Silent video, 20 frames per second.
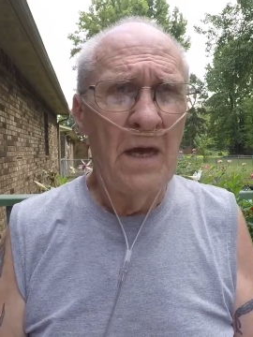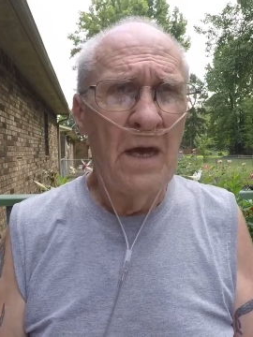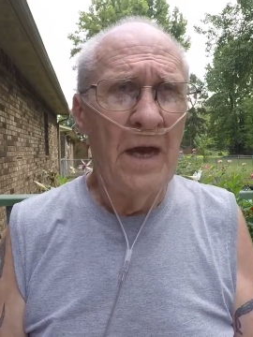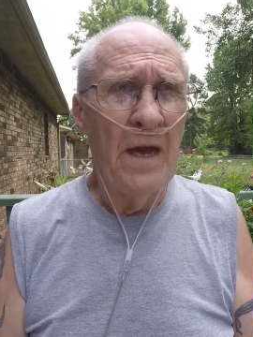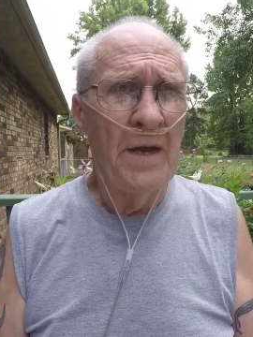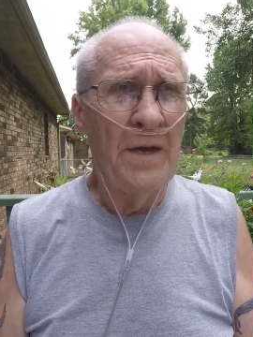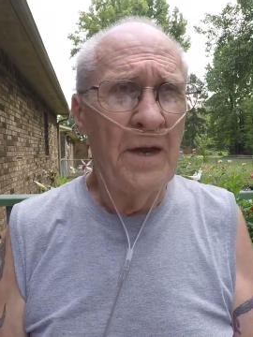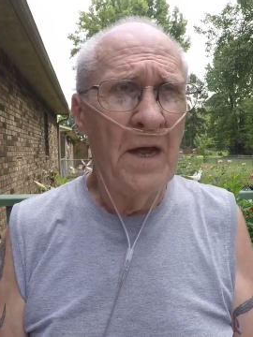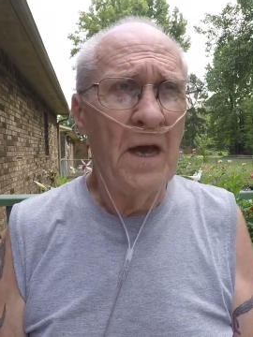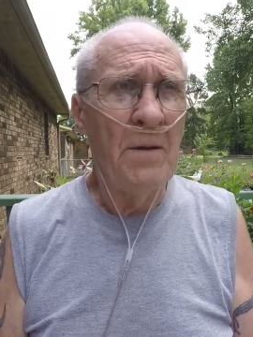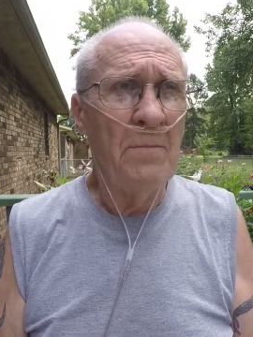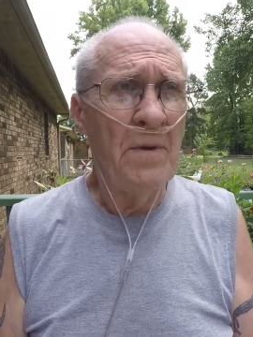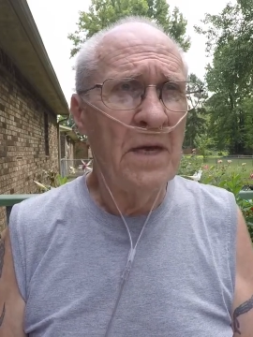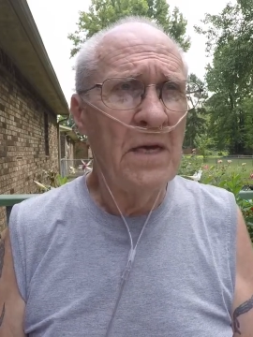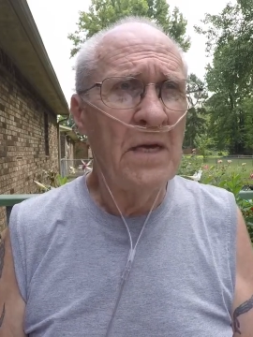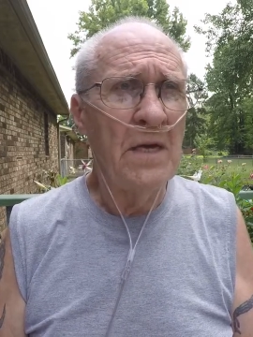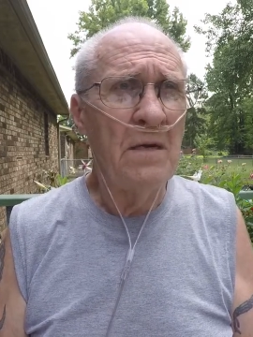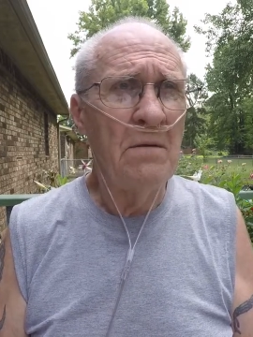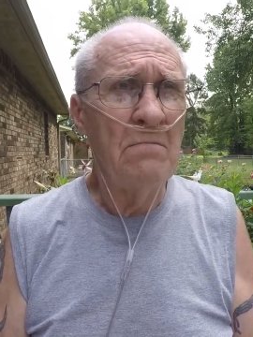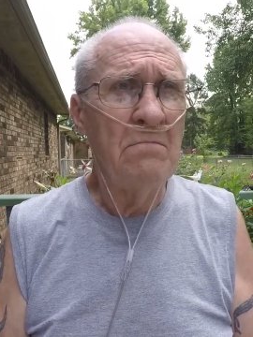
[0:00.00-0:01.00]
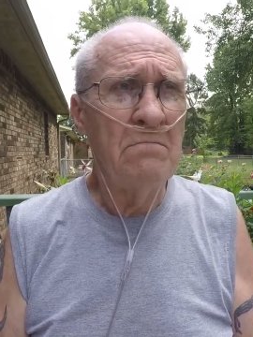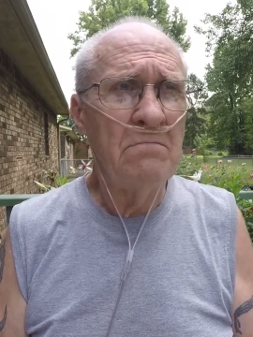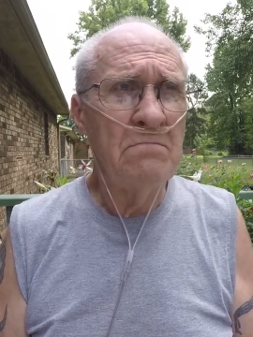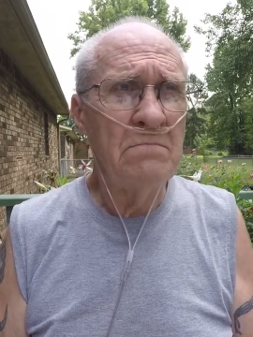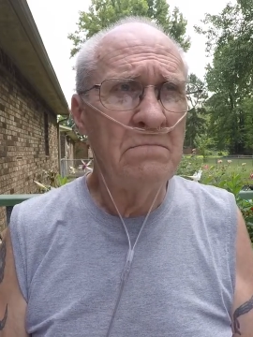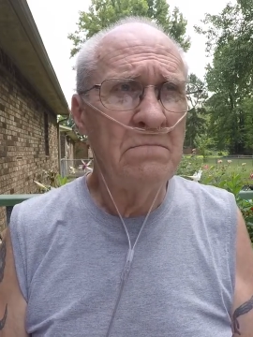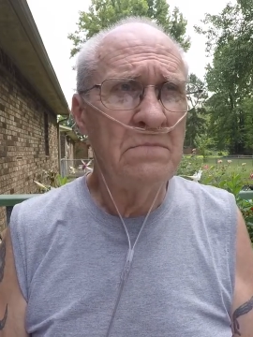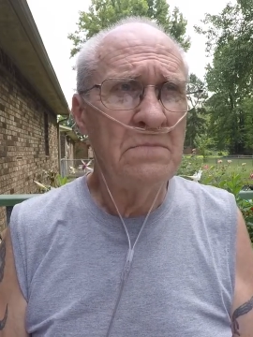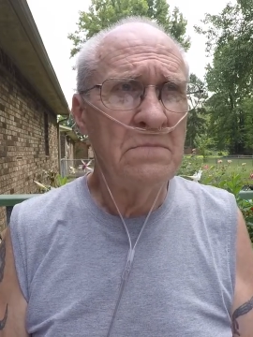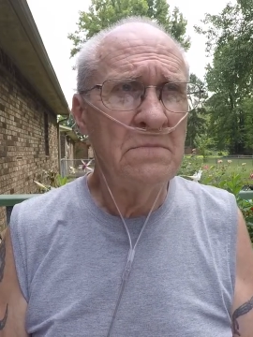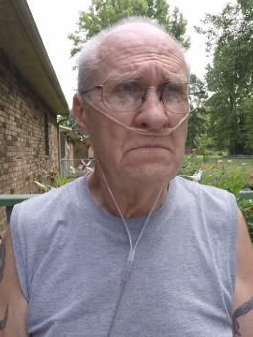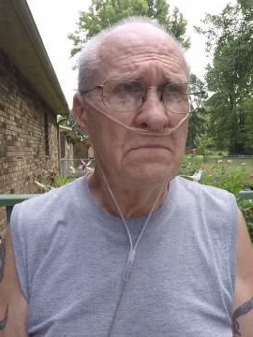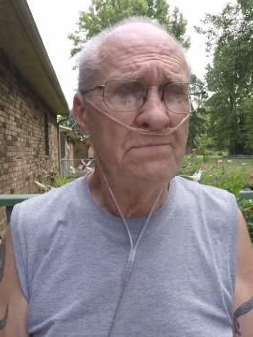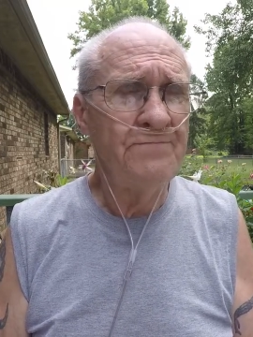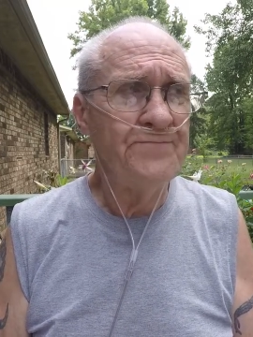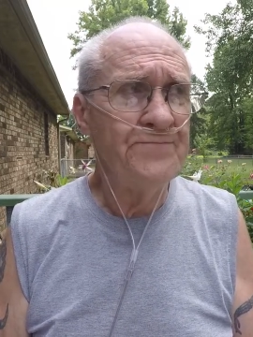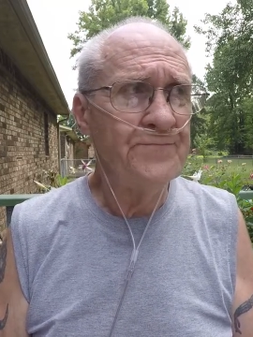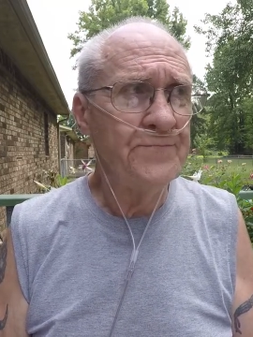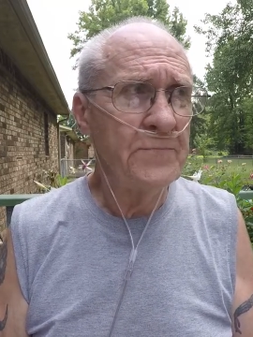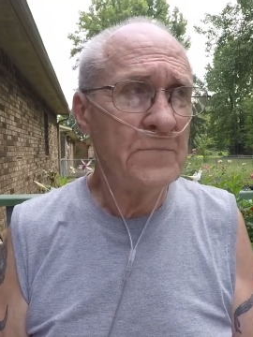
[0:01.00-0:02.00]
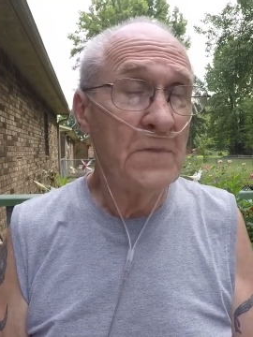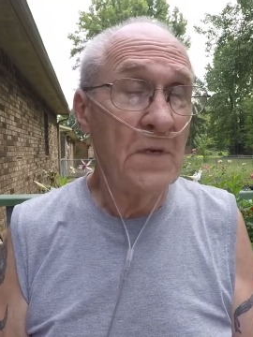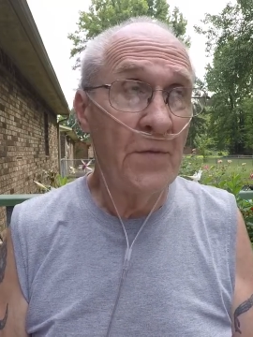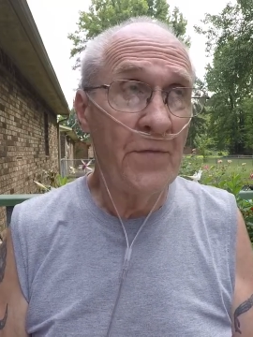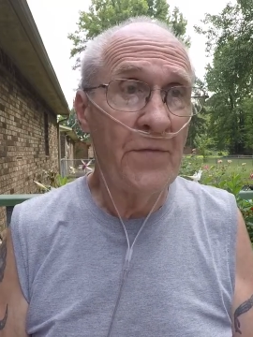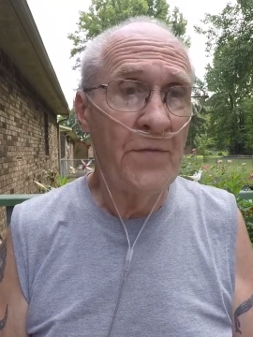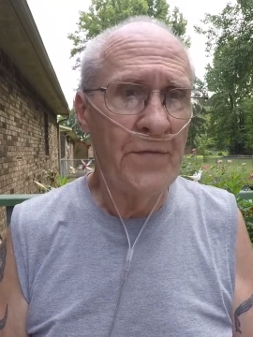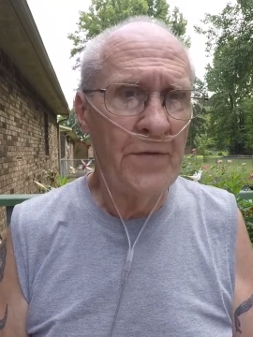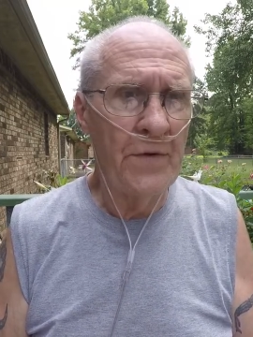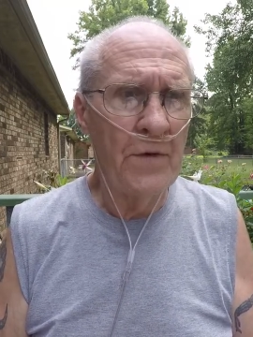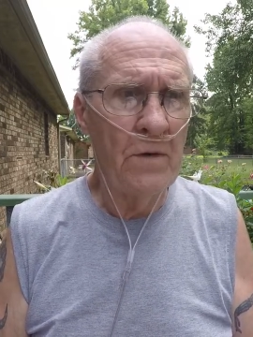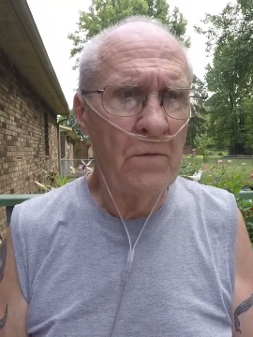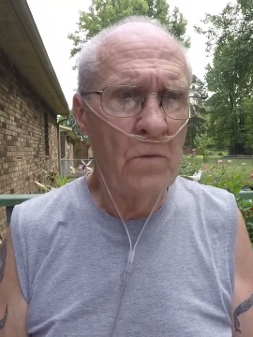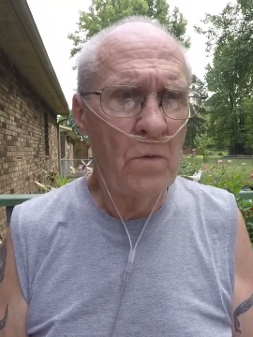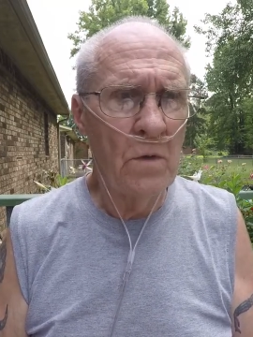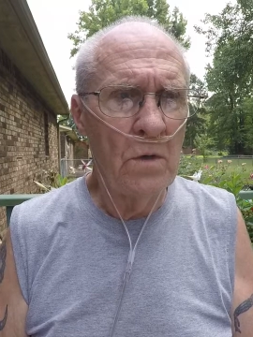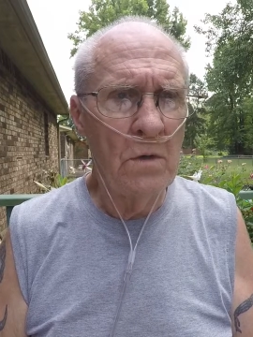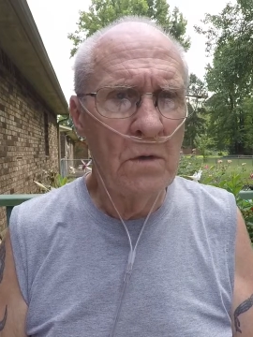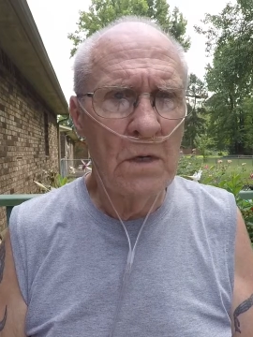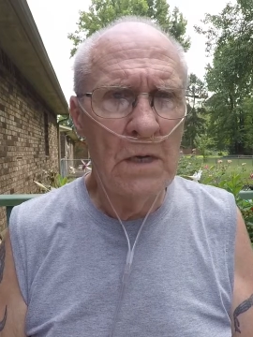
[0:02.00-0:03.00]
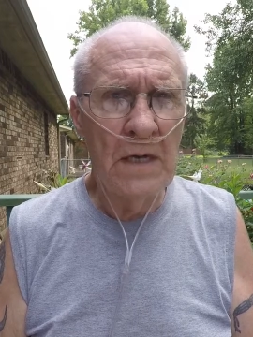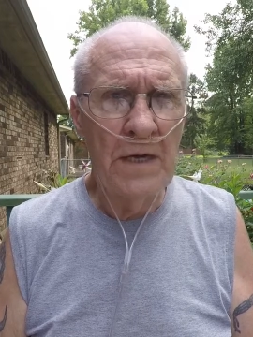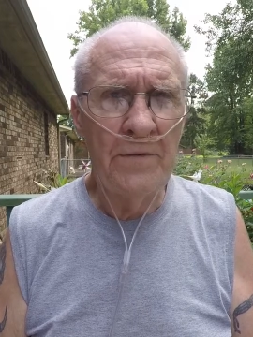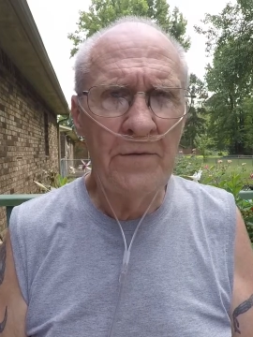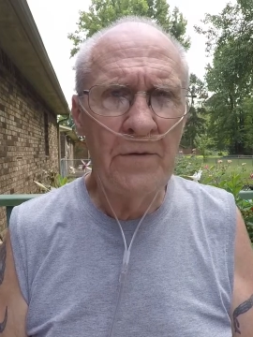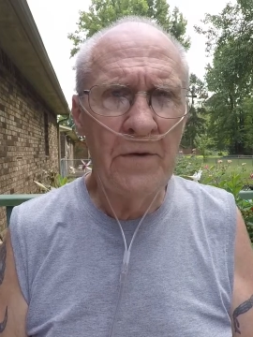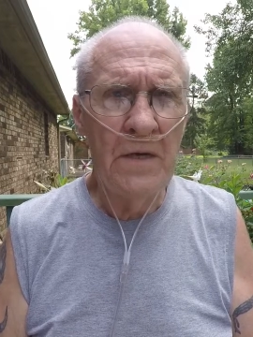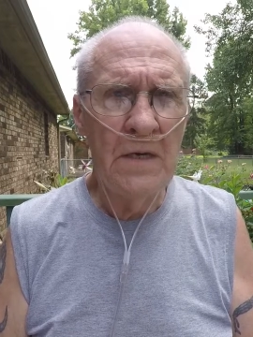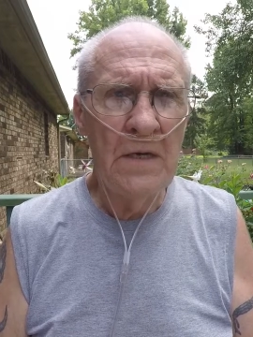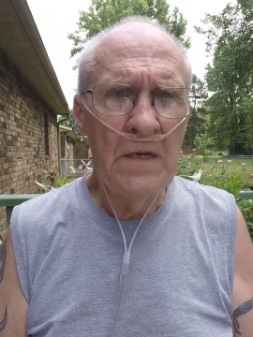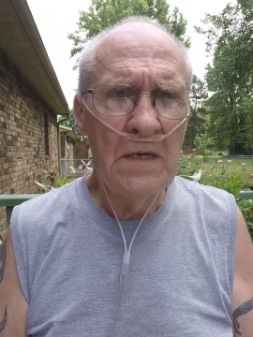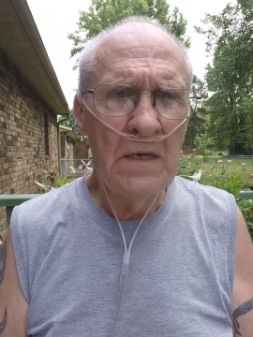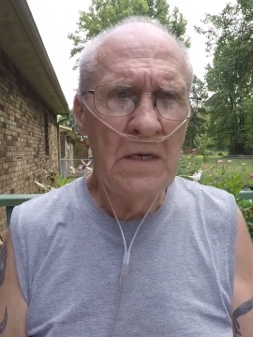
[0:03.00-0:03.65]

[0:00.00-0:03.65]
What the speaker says: and not become a third world country.